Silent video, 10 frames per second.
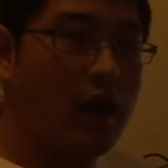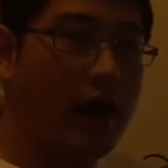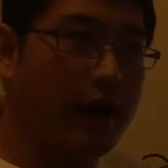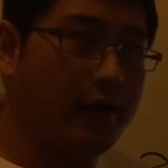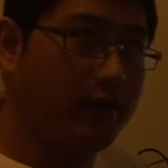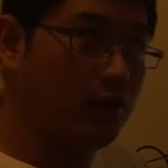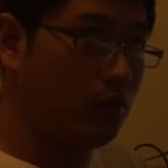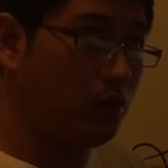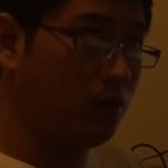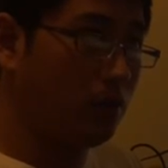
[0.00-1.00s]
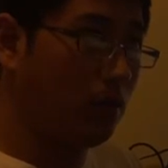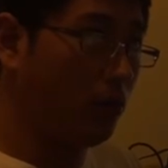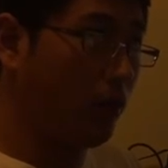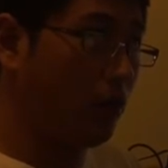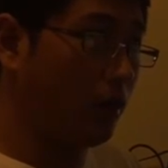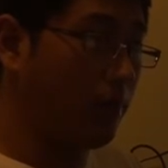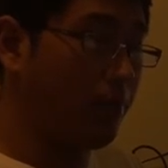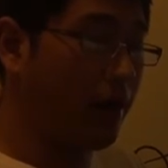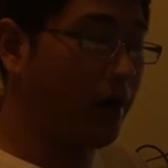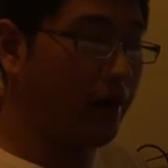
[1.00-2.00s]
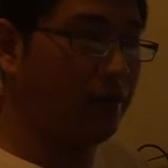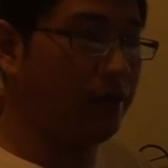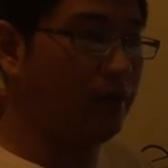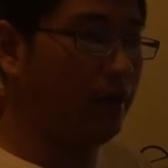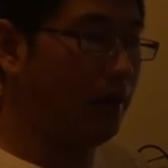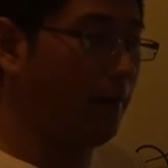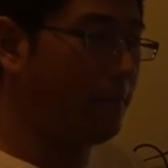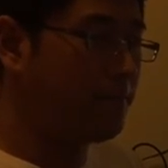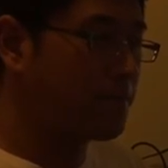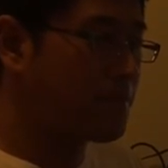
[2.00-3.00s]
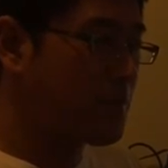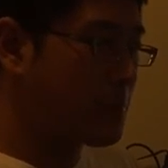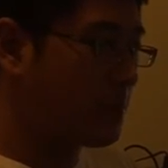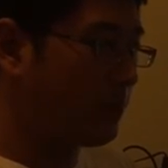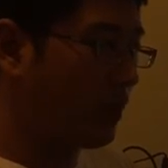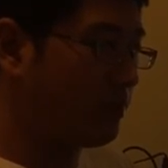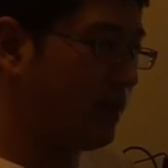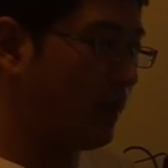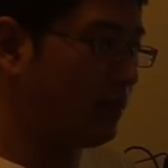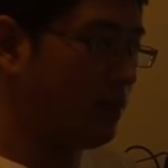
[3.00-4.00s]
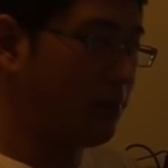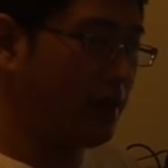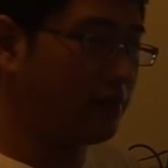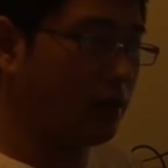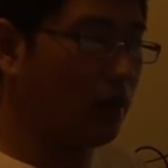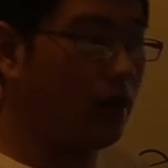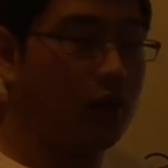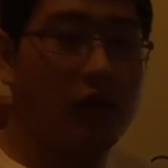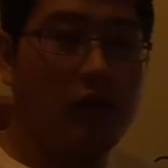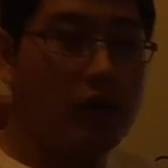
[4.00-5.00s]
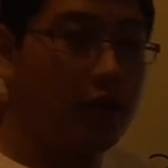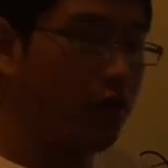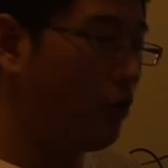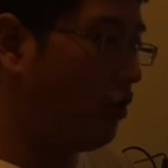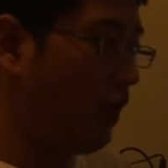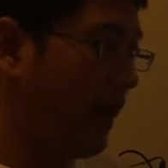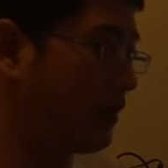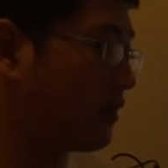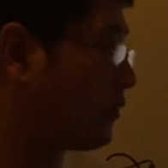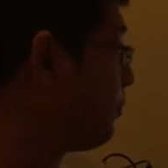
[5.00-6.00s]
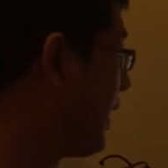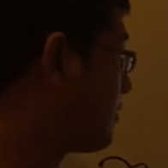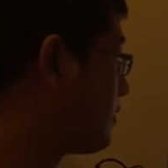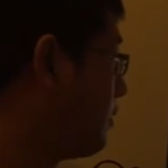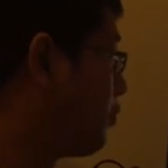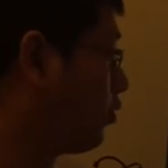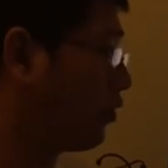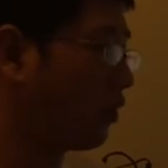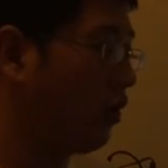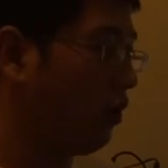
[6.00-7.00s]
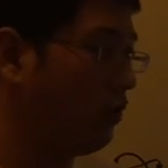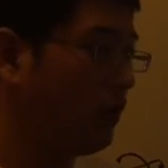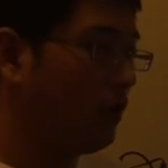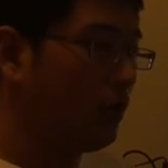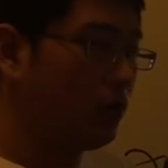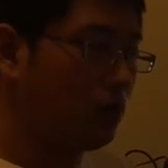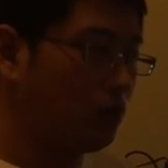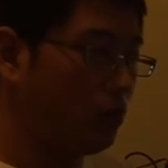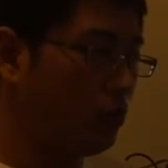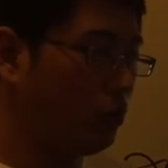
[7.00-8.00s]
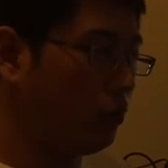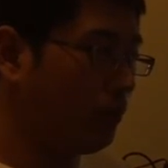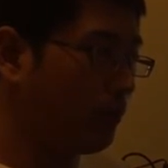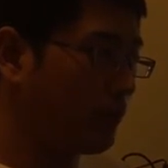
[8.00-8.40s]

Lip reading: I will compare and select the best QoS best protocol to